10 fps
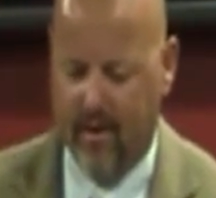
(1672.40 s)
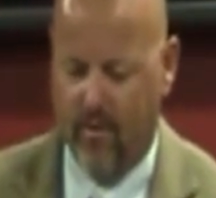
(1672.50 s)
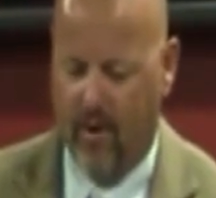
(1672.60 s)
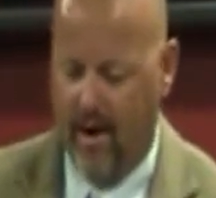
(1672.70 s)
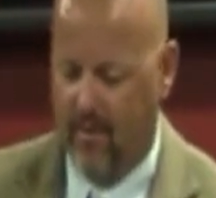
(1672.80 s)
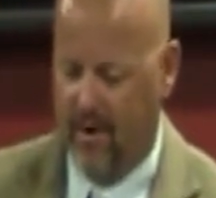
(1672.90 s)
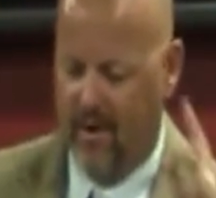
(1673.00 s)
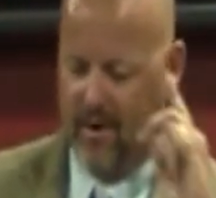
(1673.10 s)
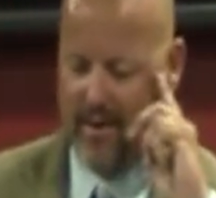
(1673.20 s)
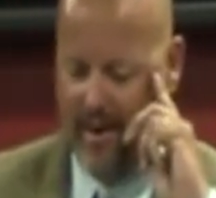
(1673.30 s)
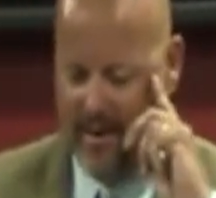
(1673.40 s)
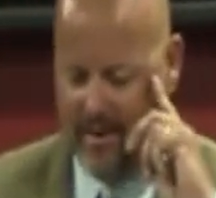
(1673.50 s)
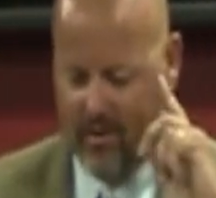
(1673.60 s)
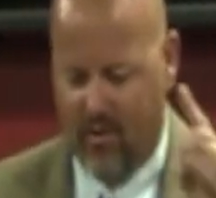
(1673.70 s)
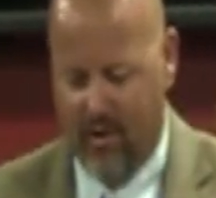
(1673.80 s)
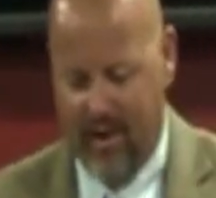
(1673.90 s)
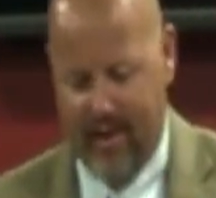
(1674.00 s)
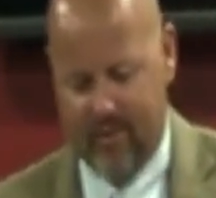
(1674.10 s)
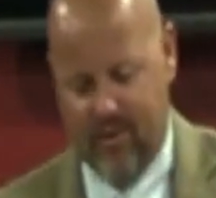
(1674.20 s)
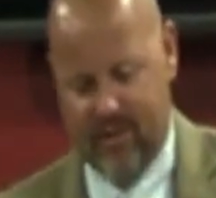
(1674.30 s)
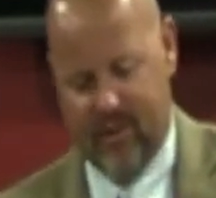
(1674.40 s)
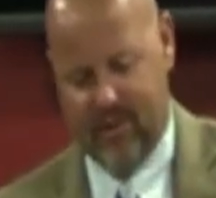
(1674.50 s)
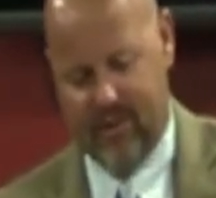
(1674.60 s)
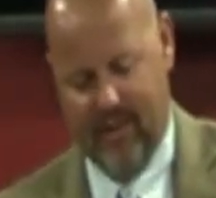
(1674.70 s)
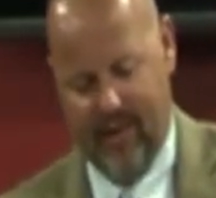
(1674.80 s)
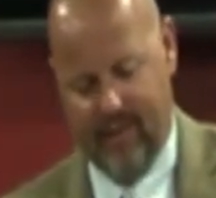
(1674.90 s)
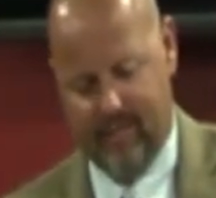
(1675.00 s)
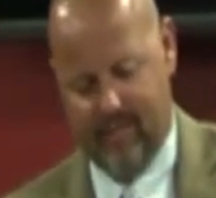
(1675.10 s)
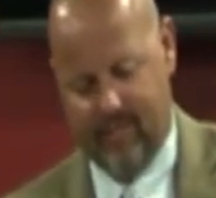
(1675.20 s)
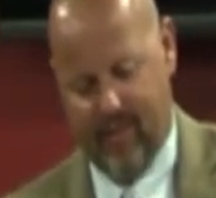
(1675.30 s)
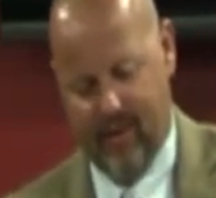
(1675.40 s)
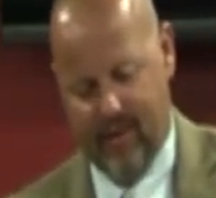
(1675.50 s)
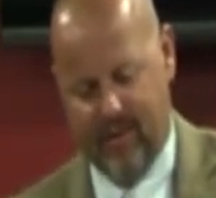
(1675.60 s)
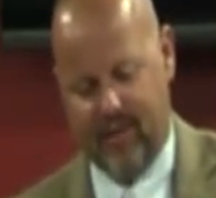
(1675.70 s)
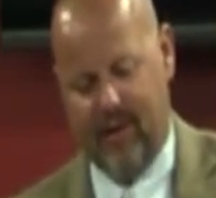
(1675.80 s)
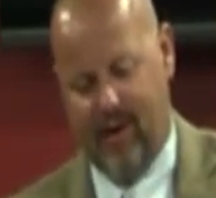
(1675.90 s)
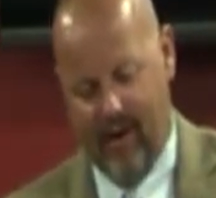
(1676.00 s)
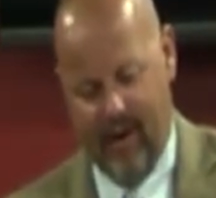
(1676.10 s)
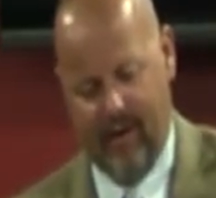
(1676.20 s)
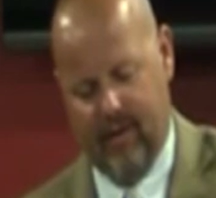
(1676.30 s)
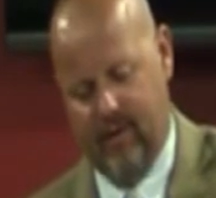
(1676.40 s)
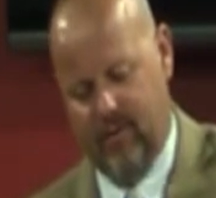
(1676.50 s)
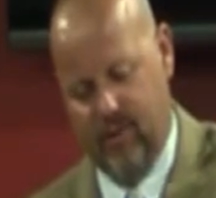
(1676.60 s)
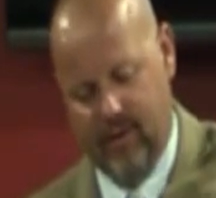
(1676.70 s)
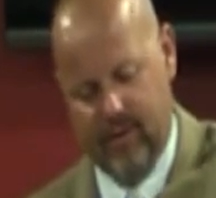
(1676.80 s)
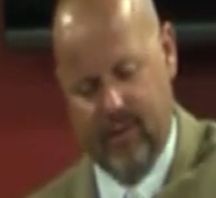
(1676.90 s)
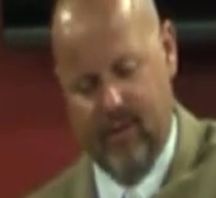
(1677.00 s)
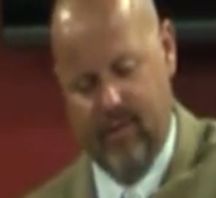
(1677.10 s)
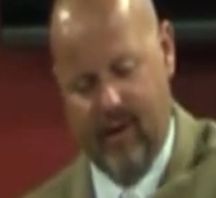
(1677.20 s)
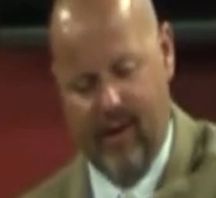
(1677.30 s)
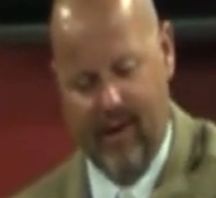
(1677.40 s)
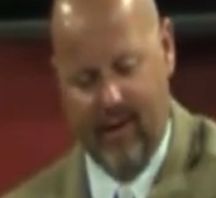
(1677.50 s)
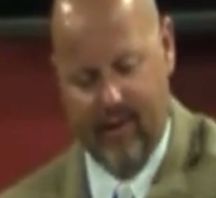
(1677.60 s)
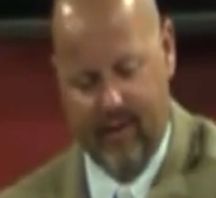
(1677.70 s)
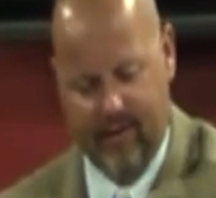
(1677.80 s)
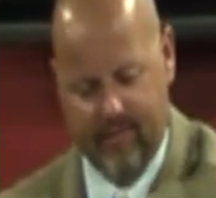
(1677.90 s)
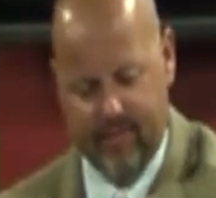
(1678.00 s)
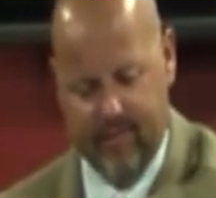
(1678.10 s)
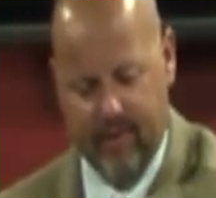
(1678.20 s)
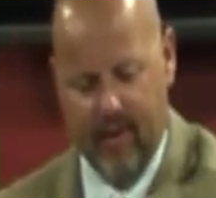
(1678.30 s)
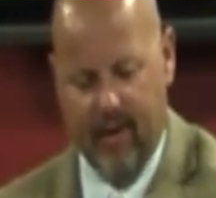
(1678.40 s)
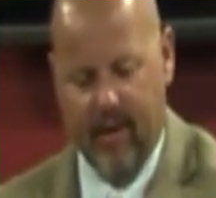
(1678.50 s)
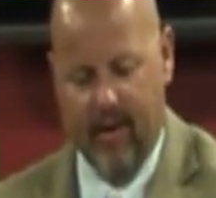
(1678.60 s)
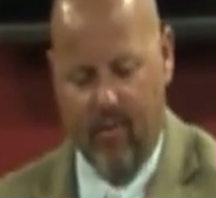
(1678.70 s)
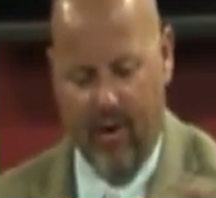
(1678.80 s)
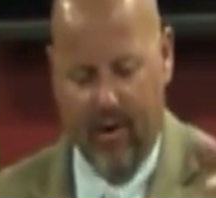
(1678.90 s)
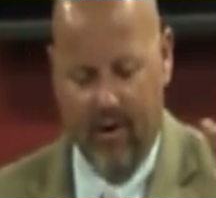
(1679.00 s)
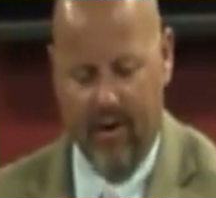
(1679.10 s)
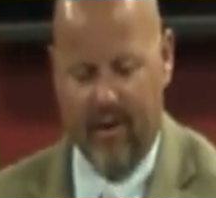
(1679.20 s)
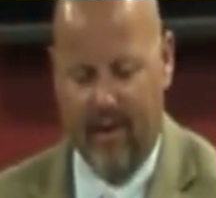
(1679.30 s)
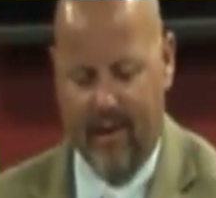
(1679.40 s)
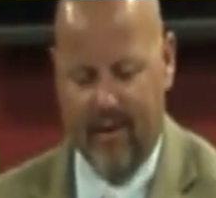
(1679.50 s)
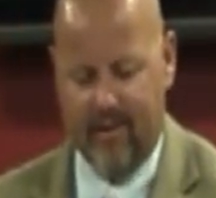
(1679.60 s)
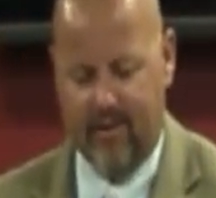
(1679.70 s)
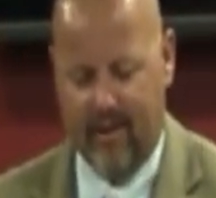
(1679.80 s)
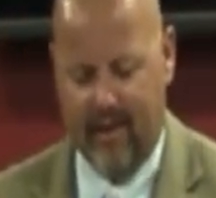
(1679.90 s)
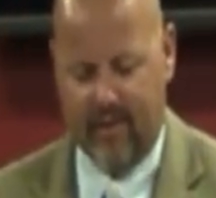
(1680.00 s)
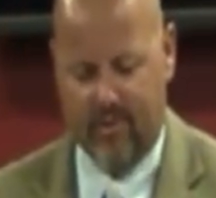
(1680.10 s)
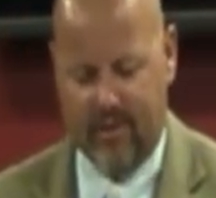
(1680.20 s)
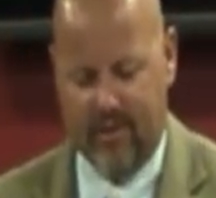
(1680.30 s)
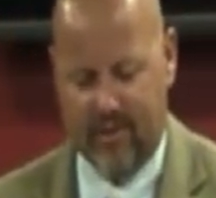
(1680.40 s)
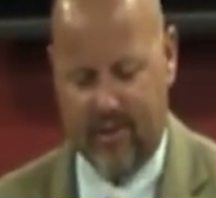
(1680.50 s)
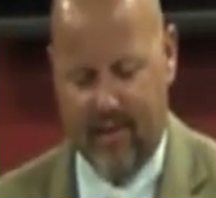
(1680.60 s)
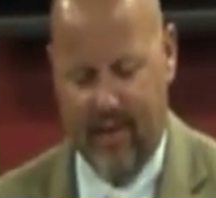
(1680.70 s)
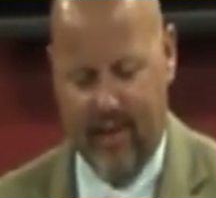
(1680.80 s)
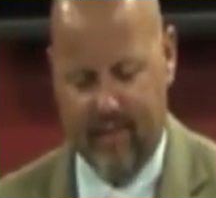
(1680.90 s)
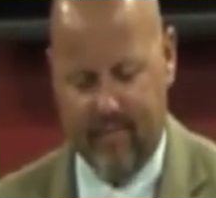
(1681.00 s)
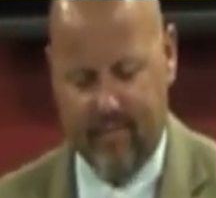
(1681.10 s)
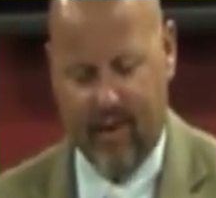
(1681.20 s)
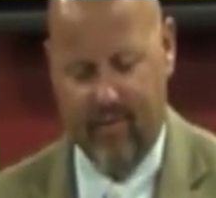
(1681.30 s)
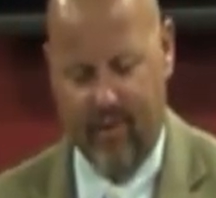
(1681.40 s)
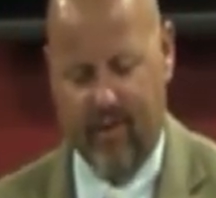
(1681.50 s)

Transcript: While we look not at the things which are seen, you see, our outlook will determine our outcome. We look not at the things which are seen, for